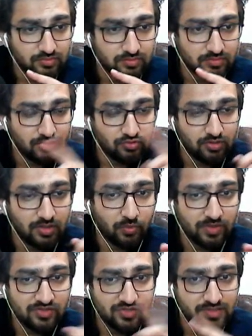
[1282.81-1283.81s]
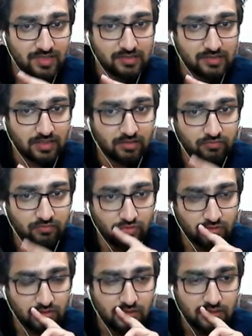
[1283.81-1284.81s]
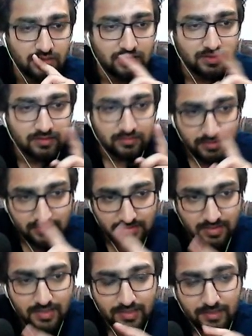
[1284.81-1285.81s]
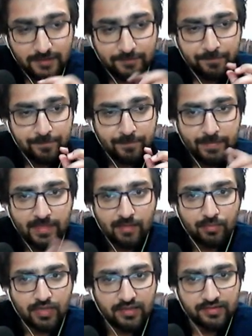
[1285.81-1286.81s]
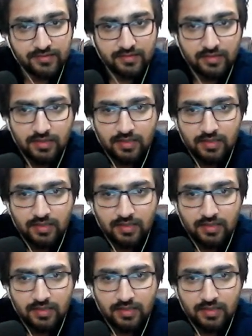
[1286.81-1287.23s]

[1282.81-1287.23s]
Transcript: So actually the question is asking for the starting price.